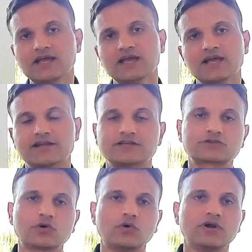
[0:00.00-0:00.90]
it is
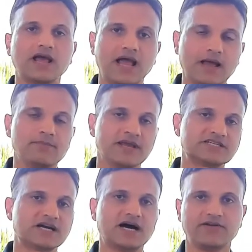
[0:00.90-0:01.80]
called
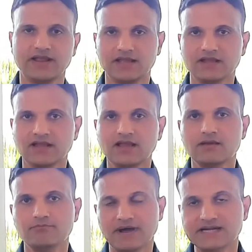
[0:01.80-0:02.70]
MHRA,
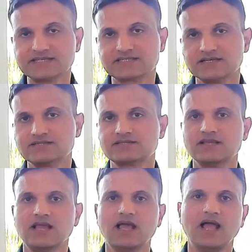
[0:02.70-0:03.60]
Medicines
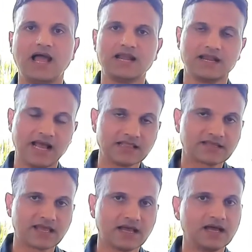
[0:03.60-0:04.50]
and
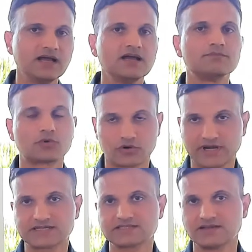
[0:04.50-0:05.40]
Healthcare
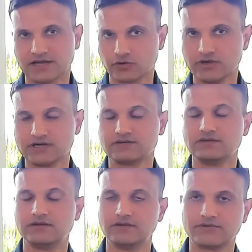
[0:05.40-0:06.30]
Products
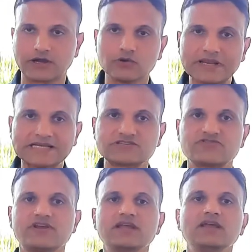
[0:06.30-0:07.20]

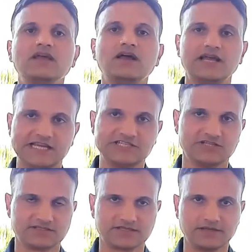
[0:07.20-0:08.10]
Regulatory
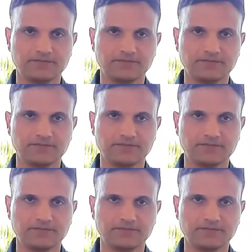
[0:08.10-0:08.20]
Agency,